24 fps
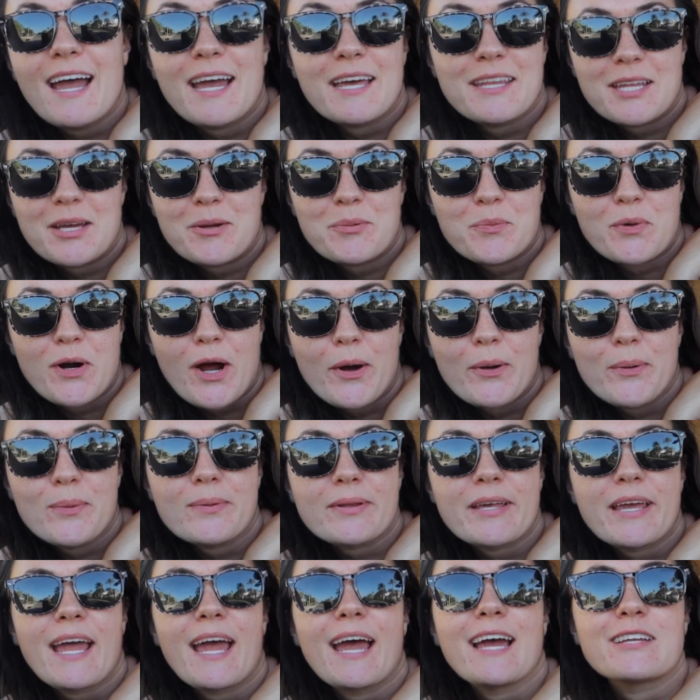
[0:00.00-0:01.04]
and then
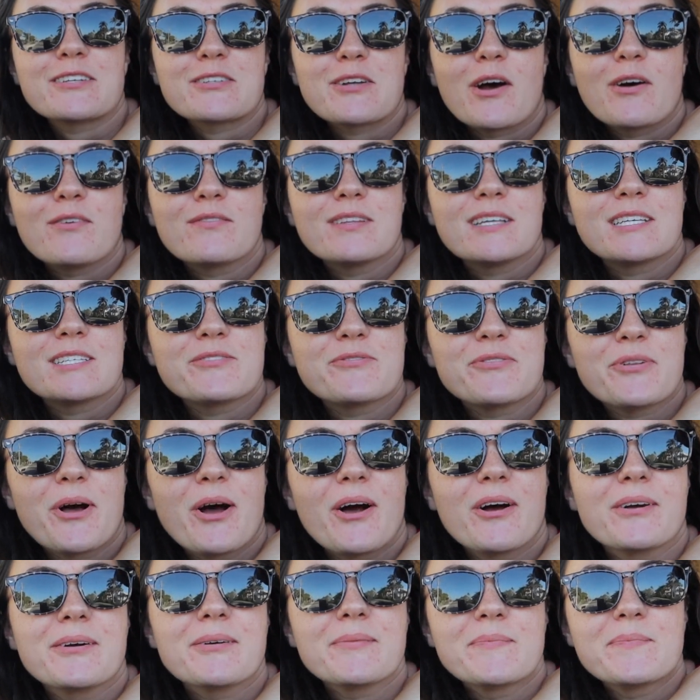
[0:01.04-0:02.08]
probably end off this
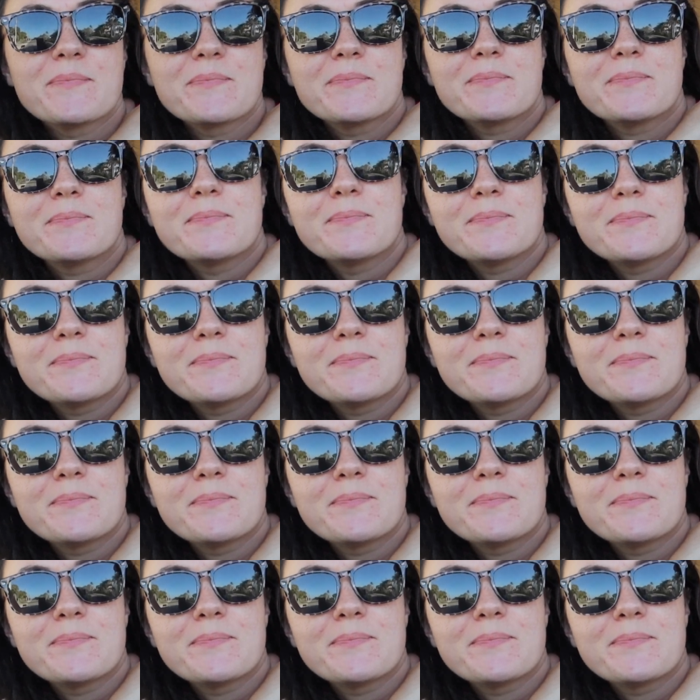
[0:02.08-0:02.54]
vlog.